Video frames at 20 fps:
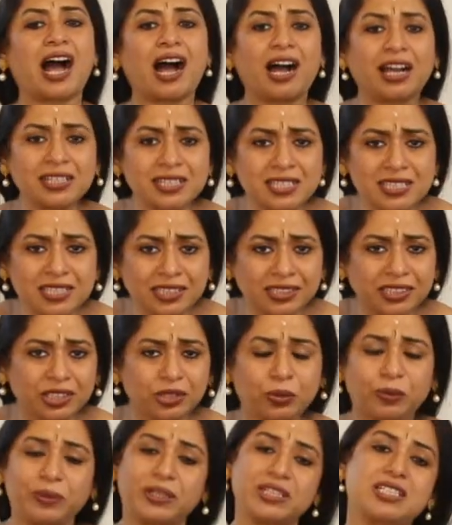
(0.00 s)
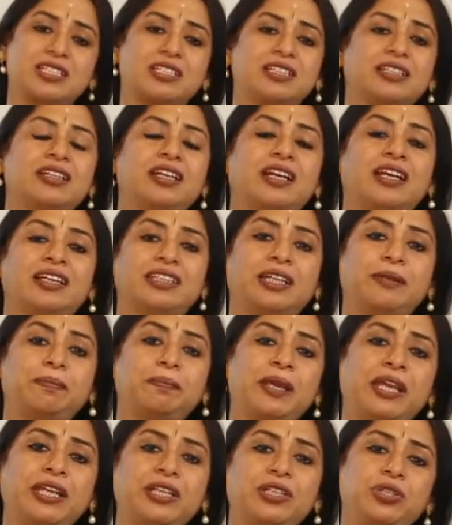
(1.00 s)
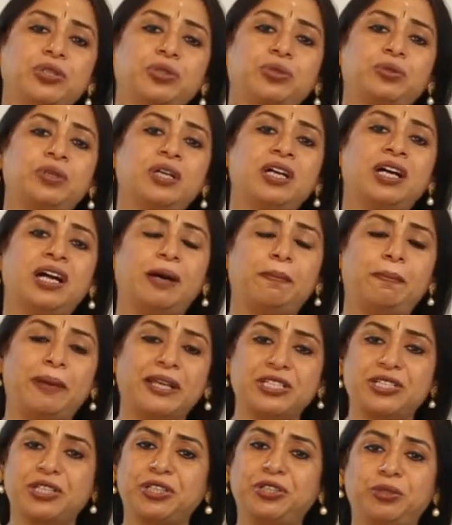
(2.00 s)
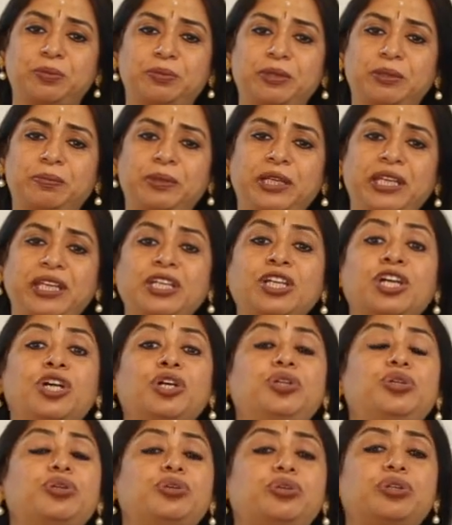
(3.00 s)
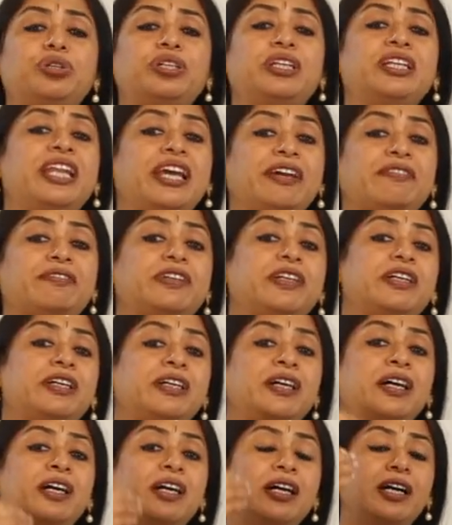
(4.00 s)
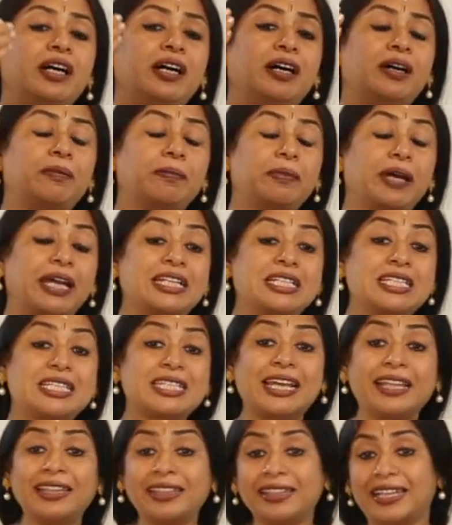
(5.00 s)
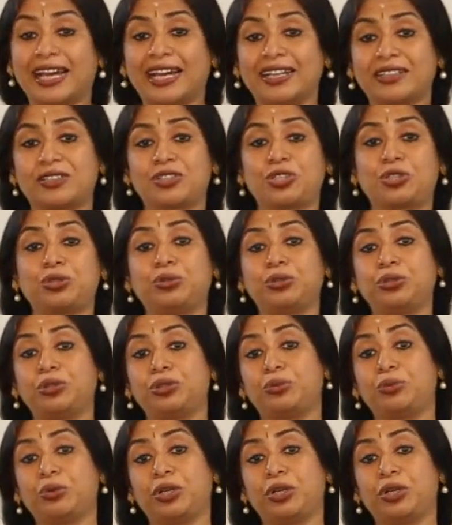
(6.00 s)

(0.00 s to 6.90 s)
answer the question that made you a better human being, you could never extend that to